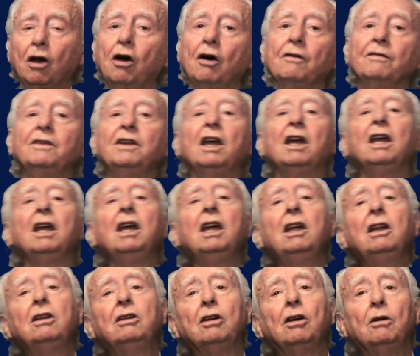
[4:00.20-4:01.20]
of the
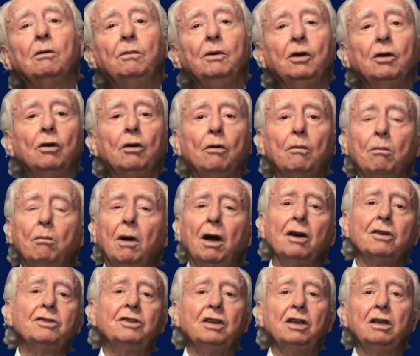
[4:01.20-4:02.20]
interview,
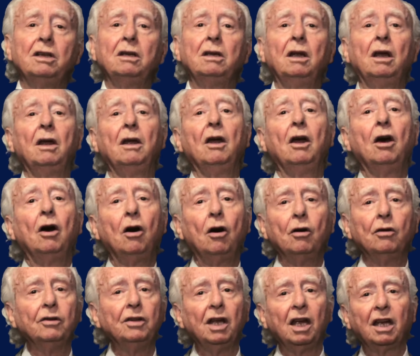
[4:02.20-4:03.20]
marching
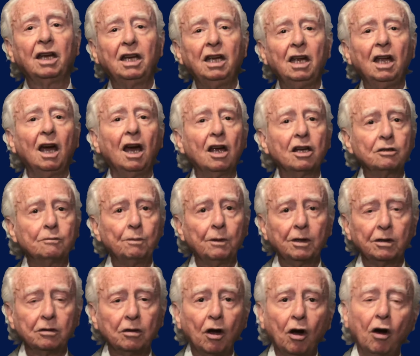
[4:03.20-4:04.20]
on the key
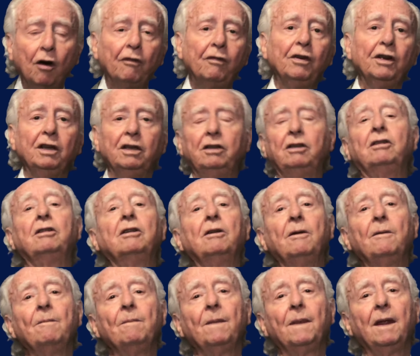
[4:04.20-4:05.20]
aspects of it.
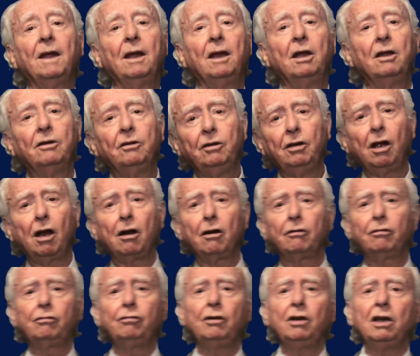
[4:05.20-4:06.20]
There are
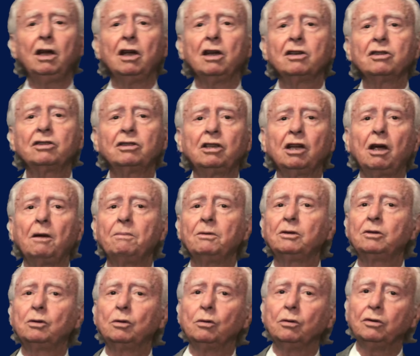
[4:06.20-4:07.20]
3 steps
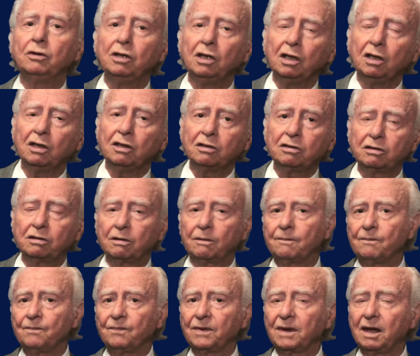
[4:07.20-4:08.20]
to this.
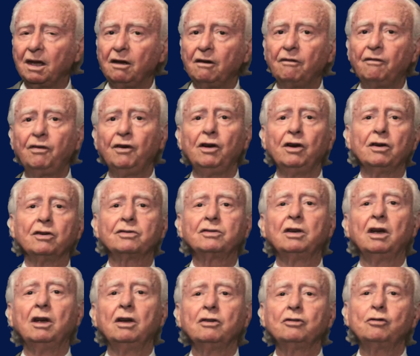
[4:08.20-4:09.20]
First,
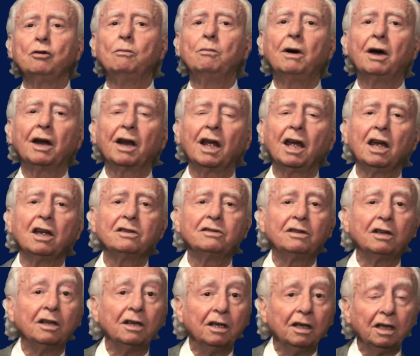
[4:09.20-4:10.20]
summarize
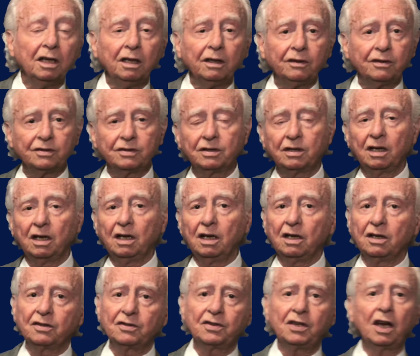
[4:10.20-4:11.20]
the needs.
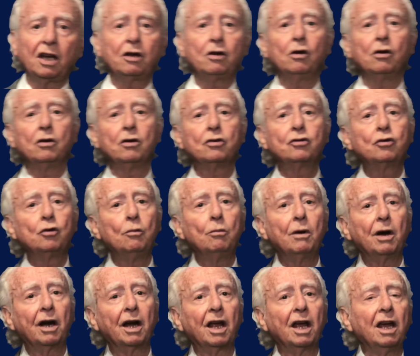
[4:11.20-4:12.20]
Second,
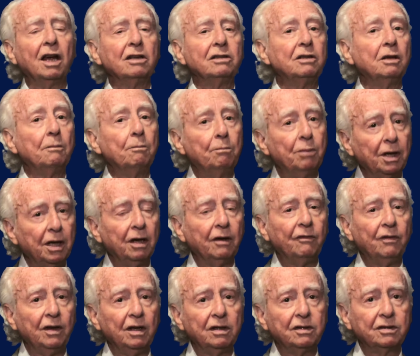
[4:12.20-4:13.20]
summarize the
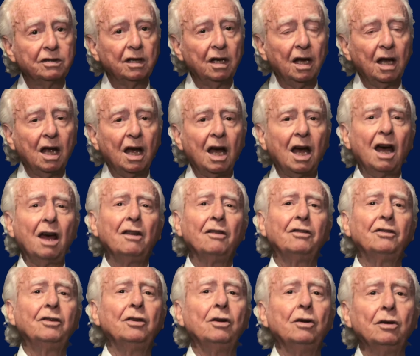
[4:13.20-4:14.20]
benefits. And
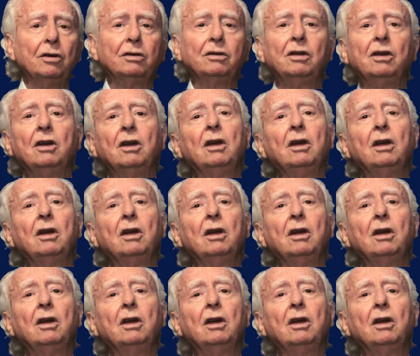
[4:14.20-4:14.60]
third,